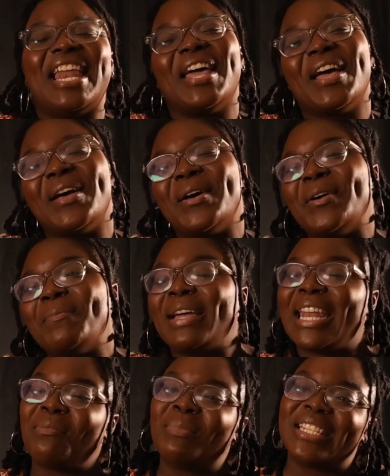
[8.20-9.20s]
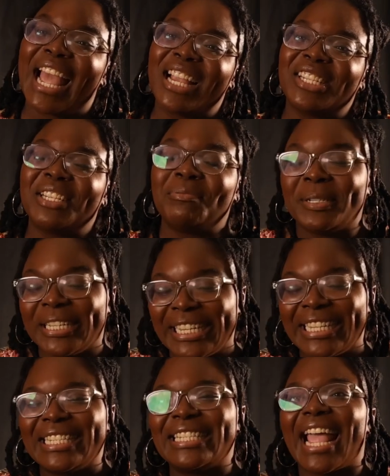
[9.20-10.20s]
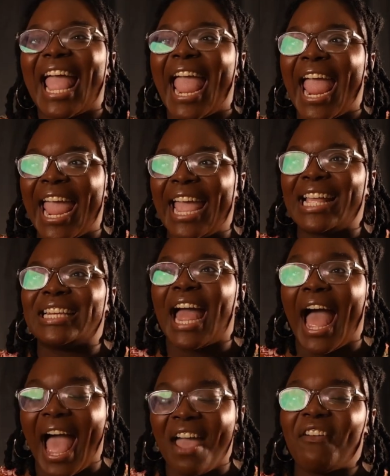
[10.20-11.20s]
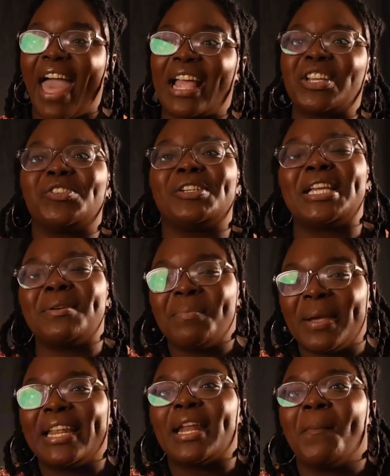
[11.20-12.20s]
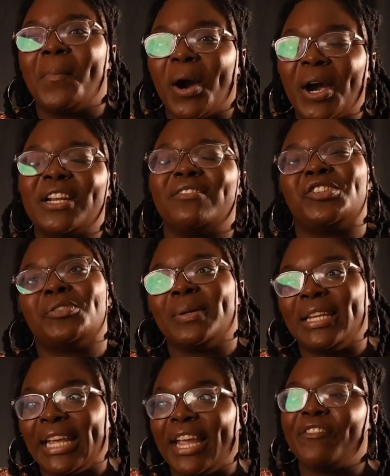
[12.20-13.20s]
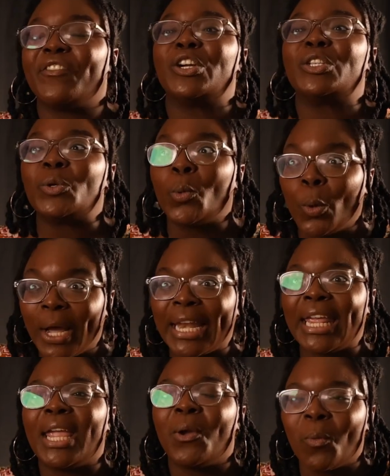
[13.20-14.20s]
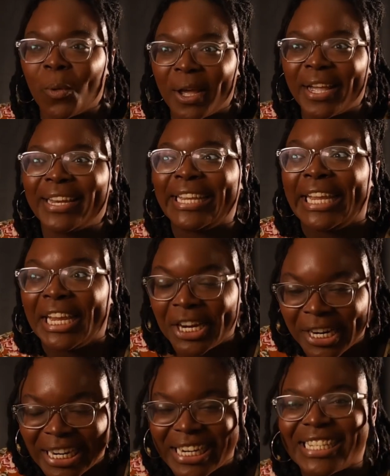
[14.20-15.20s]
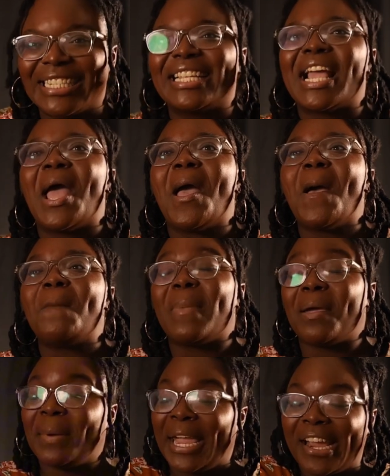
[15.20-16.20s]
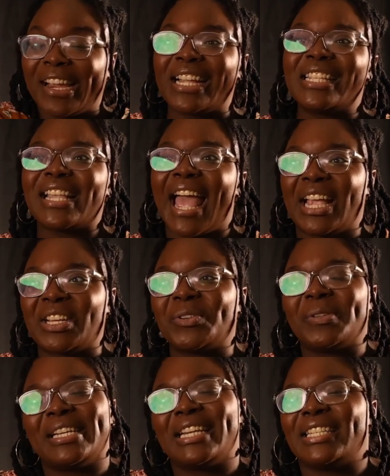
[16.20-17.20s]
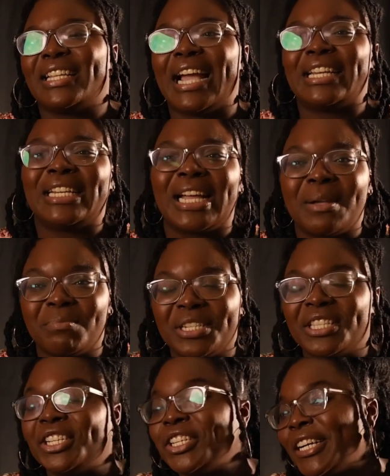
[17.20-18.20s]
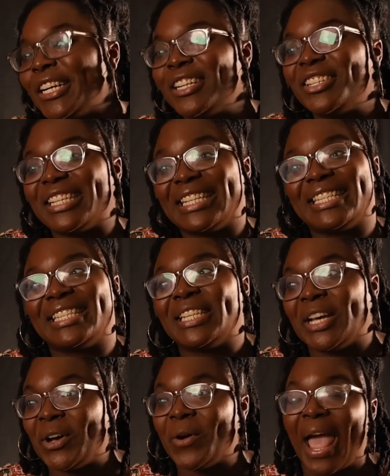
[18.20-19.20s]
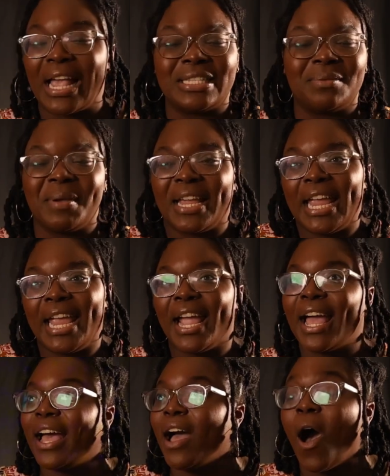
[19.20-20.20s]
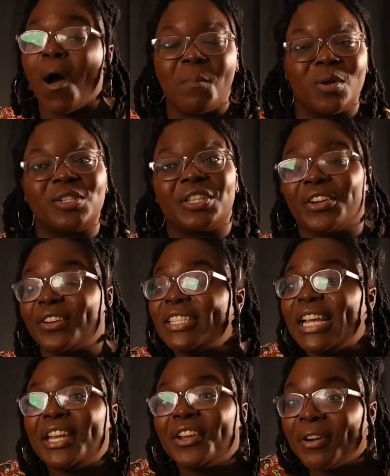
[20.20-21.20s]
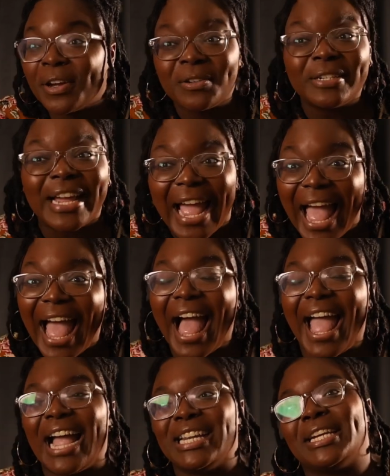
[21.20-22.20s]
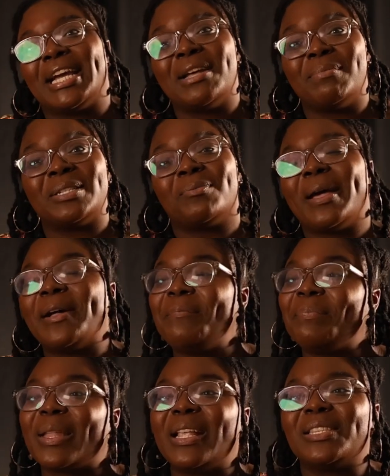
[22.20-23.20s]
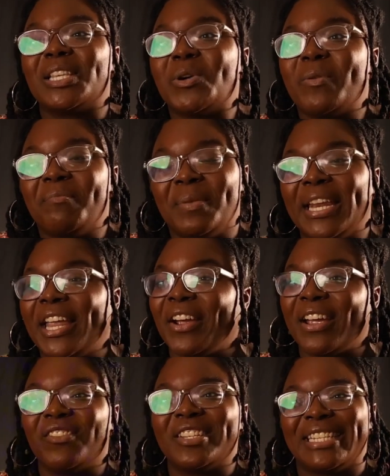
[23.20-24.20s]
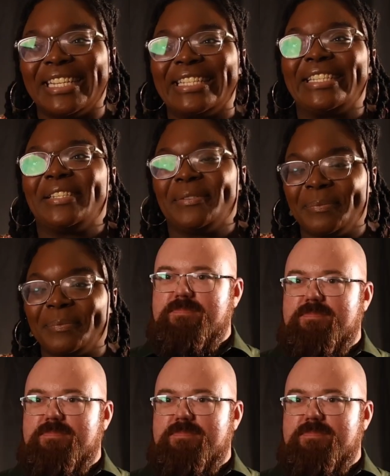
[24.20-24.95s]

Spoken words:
Hello, my name is Ashley Woods, and I've actually been a part of Jubilee for 21 years. My parents actually decided to come to the church, and so as being an almost 13-year-old, I had to come as well. And so we've been here ever since.